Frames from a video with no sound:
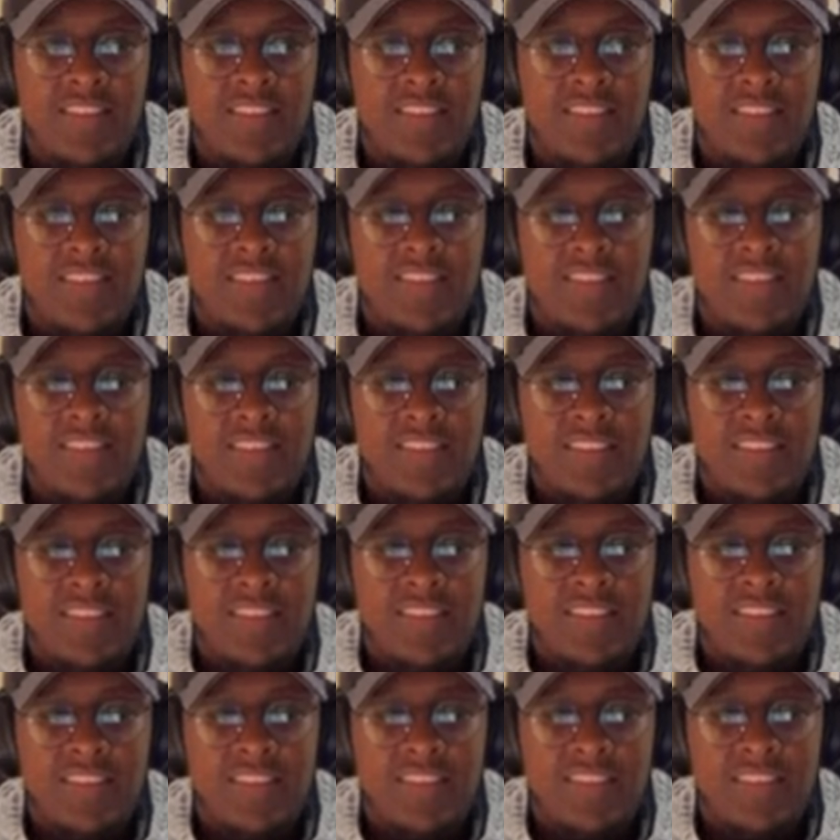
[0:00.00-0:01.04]

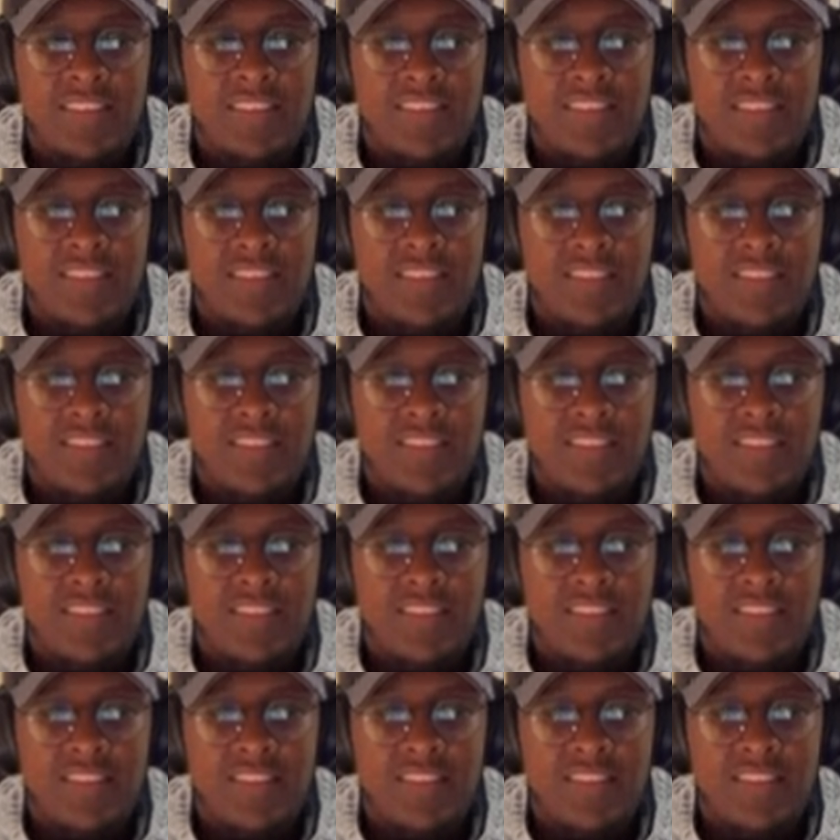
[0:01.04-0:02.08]

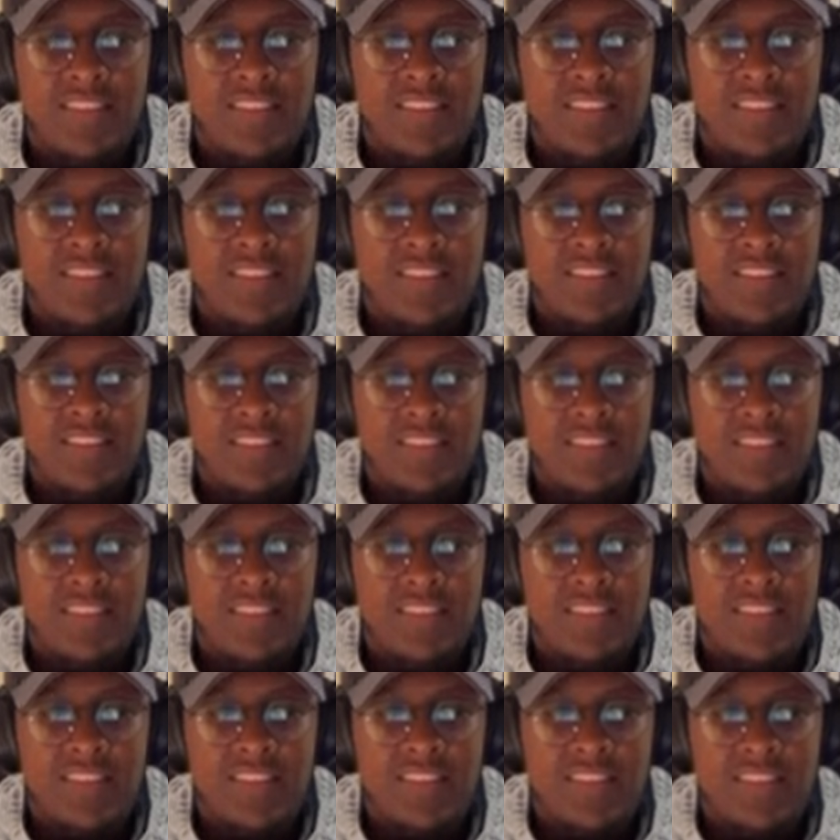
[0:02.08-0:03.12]

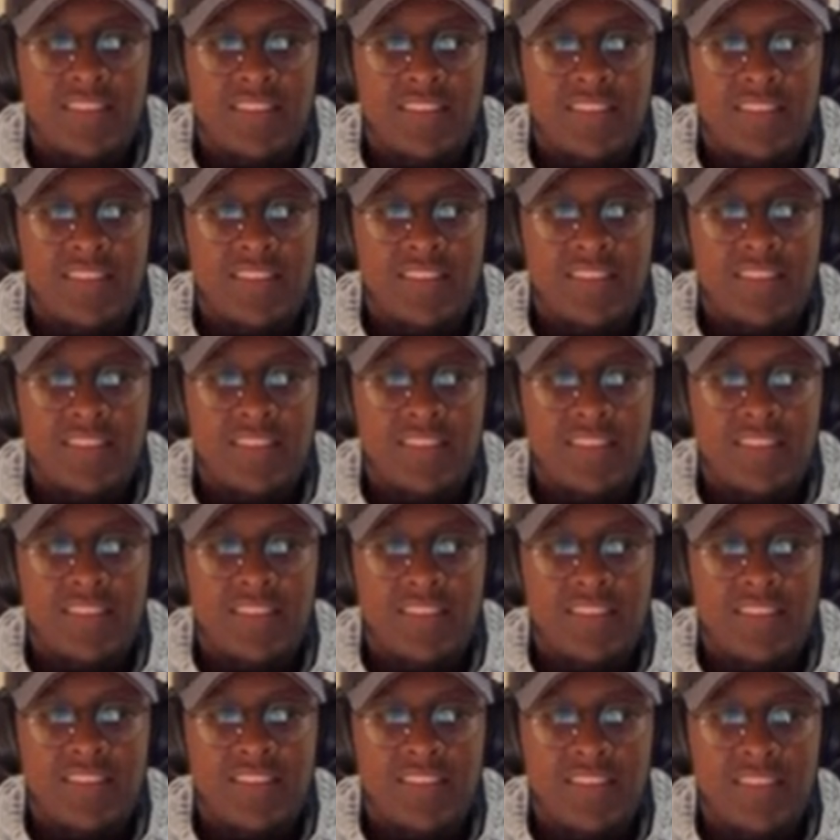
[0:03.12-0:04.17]

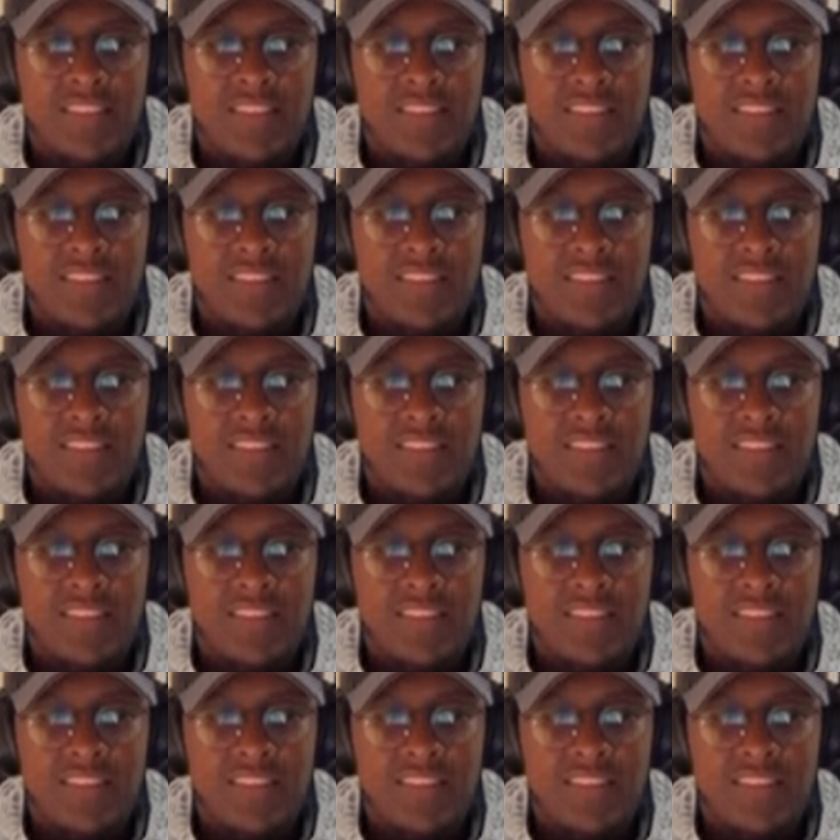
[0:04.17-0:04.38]
(not speaking)